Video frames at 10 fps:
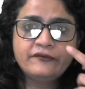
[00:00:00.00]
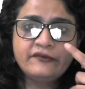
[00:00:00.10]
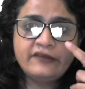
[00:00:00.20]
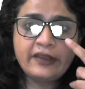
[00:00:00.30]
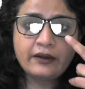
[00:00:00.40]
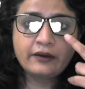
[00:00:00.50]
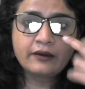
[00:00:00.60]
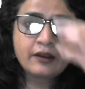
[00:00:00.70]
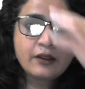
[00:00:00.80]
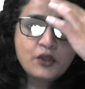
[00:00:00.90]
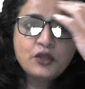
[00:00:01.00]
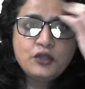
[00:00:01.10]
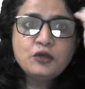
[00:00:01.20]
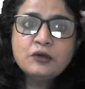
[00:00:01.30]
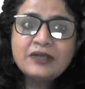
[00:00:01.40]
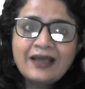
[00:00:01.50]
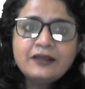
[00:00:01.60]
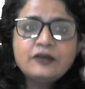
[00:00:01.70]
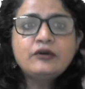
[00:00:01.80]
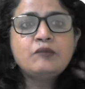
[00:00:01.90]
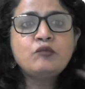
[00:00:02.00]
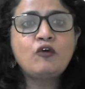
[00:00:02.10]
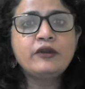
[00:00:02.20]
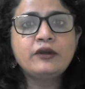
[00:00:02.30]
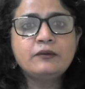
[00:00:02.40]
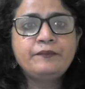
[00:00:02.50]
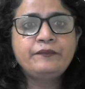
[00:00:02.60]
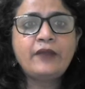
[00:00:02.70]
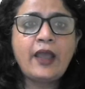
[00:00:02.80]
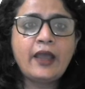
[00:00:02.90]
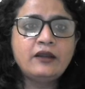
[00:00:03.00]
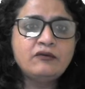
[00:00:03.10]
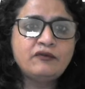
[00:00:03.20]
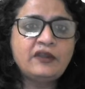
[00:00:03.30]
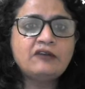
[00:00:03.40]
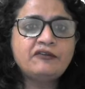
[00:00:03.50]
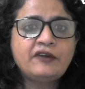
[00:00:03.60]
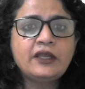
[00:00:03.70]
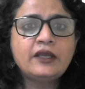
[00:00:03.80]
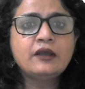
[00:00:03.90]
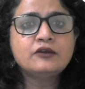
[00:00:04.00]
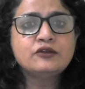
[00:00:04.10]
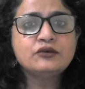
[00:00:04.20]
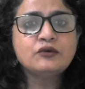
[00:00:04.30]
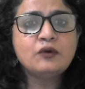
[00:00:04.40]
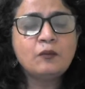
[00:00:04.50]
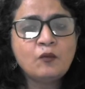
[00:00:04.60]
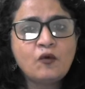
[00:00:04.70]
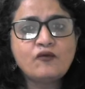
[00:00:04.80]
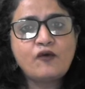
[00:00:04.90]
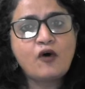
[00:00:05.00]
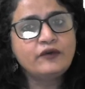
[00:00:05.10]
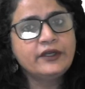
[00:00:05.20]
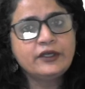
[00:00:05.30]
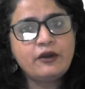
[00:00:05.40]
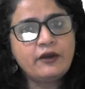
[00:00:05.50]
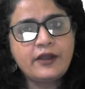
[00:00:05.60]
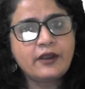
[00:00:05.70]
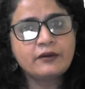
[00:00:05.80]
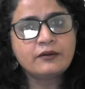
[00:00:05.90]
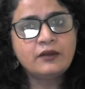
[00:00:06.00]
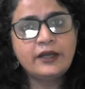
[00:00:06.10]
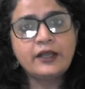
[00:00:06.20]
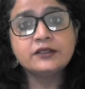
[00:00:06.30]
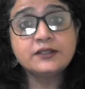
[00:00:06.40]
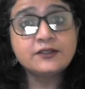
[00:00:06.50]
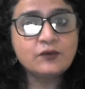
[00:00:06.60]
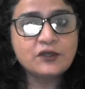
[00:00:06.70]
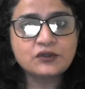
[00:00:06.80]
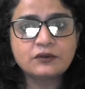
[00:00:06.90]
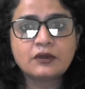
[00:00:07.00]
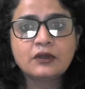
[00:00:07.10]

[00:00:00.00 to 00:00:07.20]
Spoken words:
Second, you like your employer and feel free to move forward in your career. Another situation.